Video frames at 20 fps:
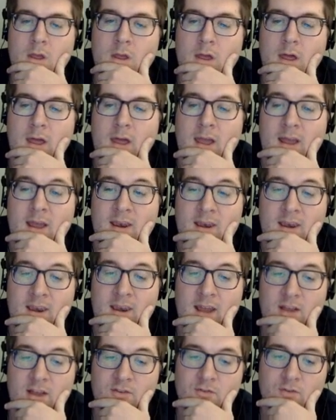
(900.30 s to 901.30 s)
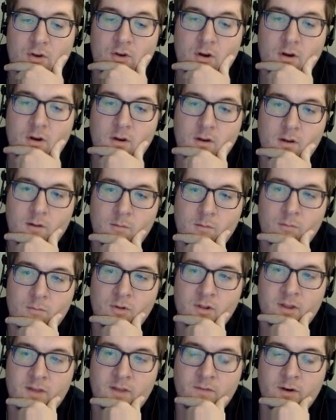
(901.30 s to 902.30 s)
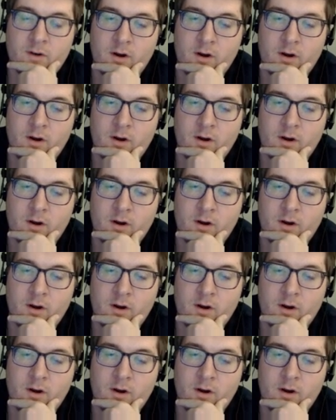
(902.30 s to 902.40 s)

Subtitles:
And next turn, believe it or